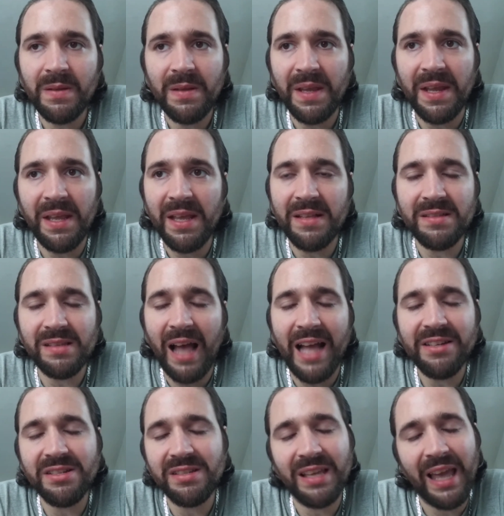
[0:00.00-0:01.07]
it's I
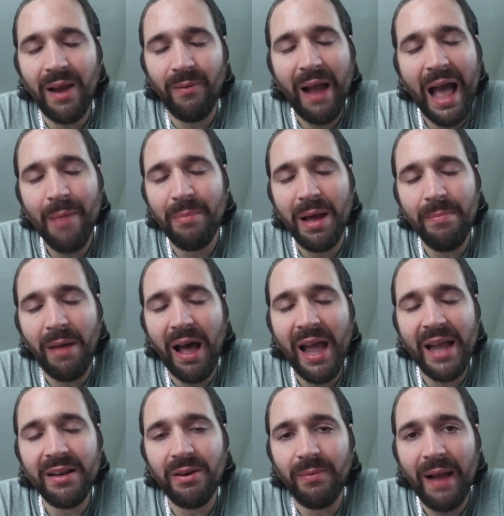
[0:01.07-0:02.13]
just can't wrap my
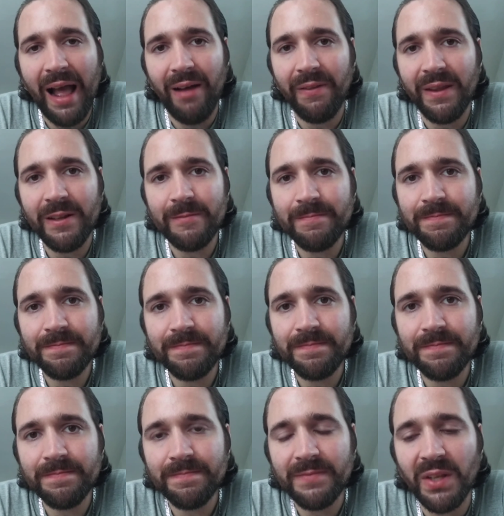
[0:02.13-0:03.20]
mind around it.
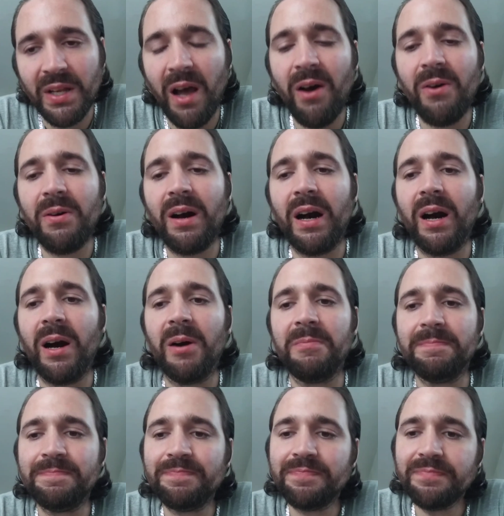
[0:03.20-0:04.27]
You know,
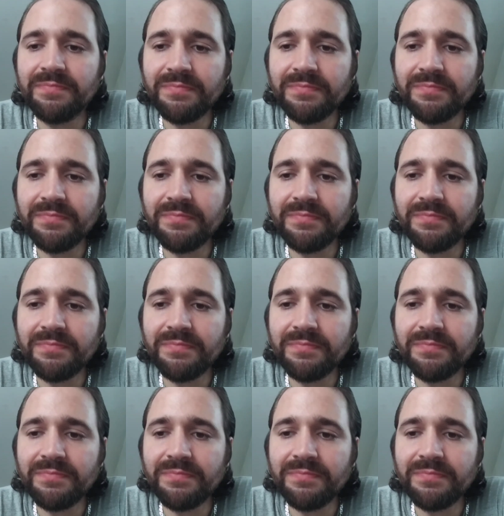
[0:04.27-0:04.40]
um,